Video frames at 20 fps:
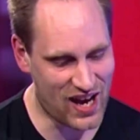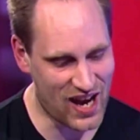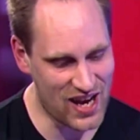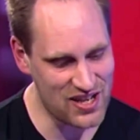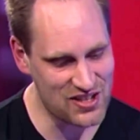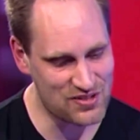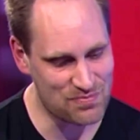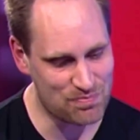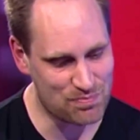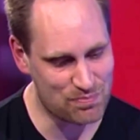
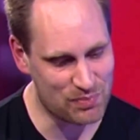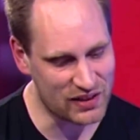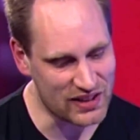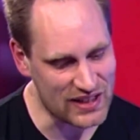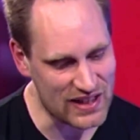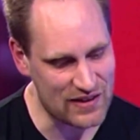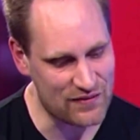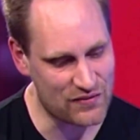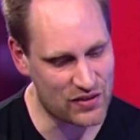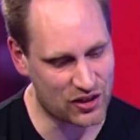I
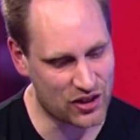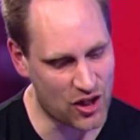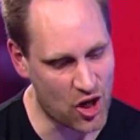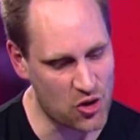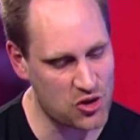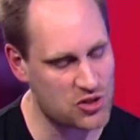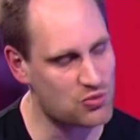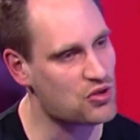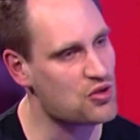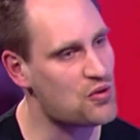believe that
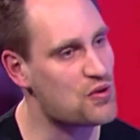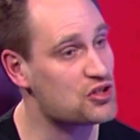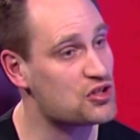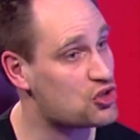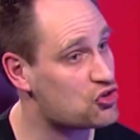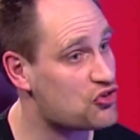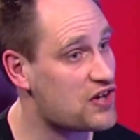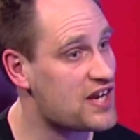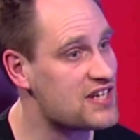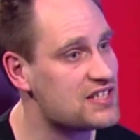code is one of the
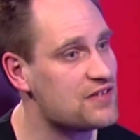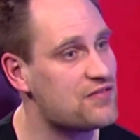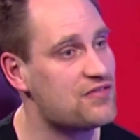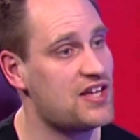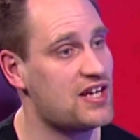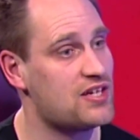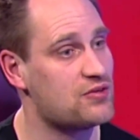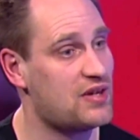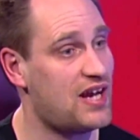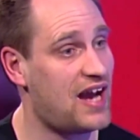most creative
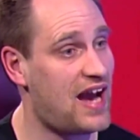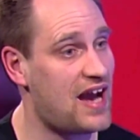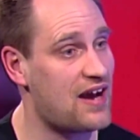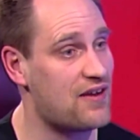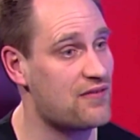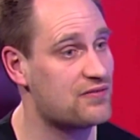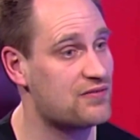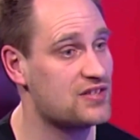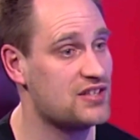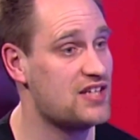things we
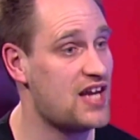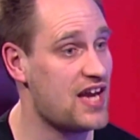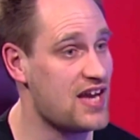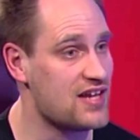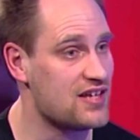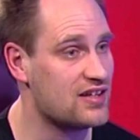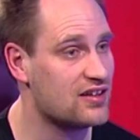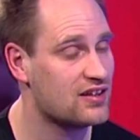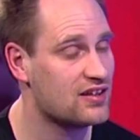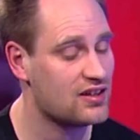have
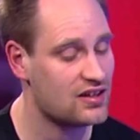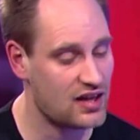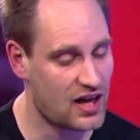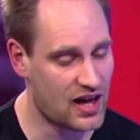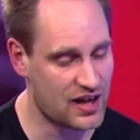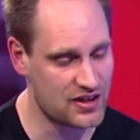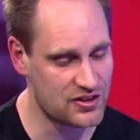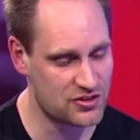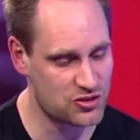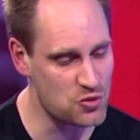today,
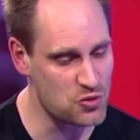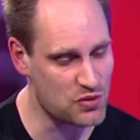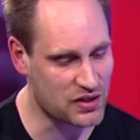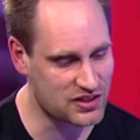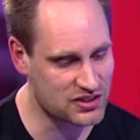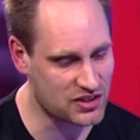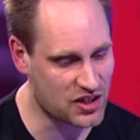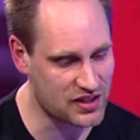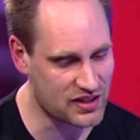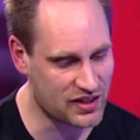and it's super
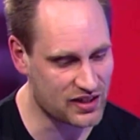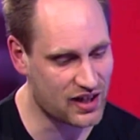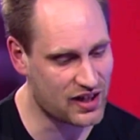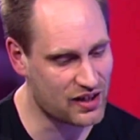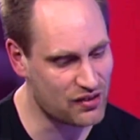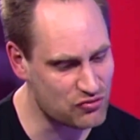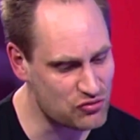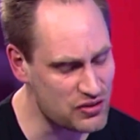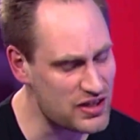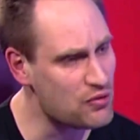exciting, and
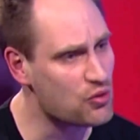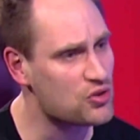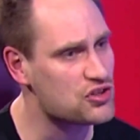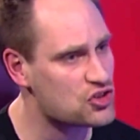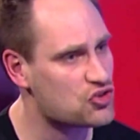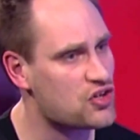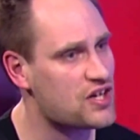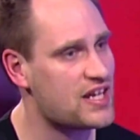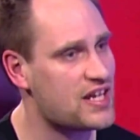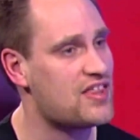I really
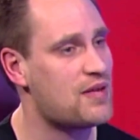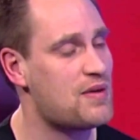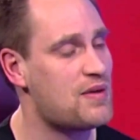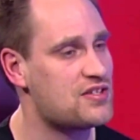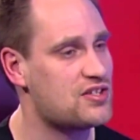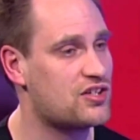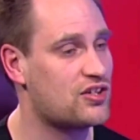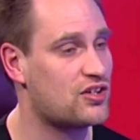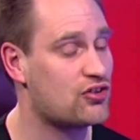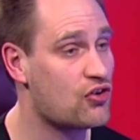want to try and get that
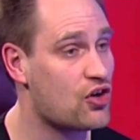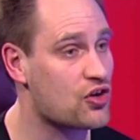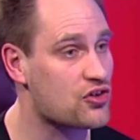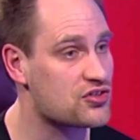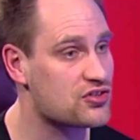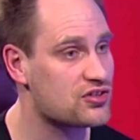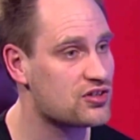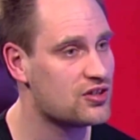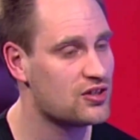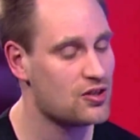message
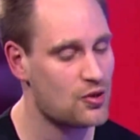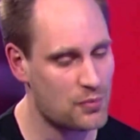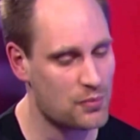across.